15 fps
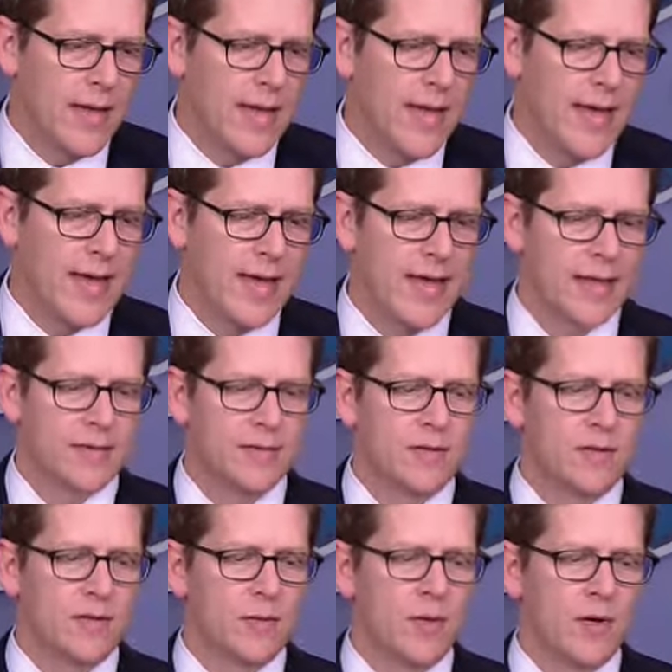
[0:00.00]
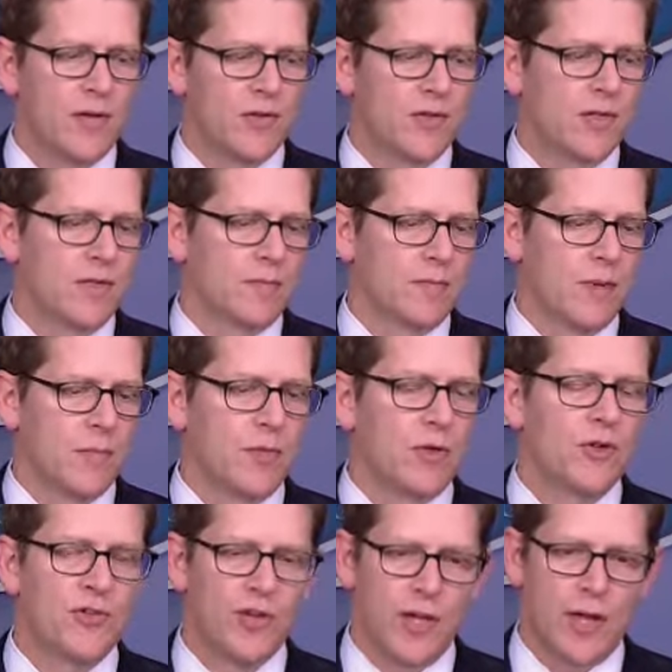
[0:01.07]
And the President
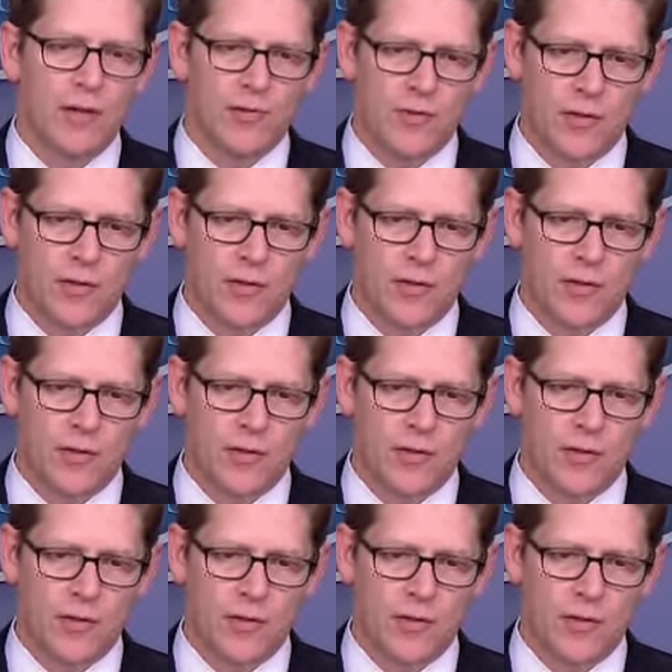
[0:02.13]
appreciates